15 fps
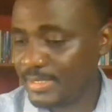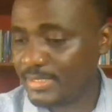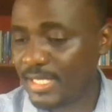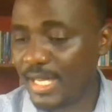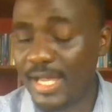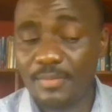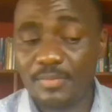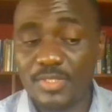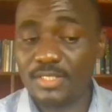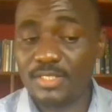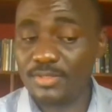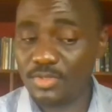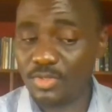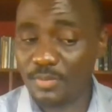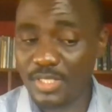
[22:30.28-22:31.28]
times in
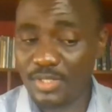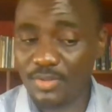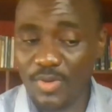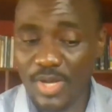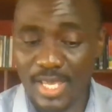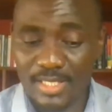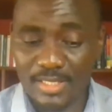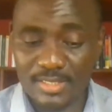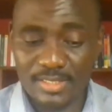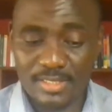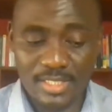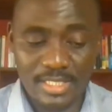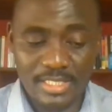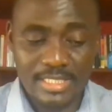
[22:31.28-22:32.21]
so many ways,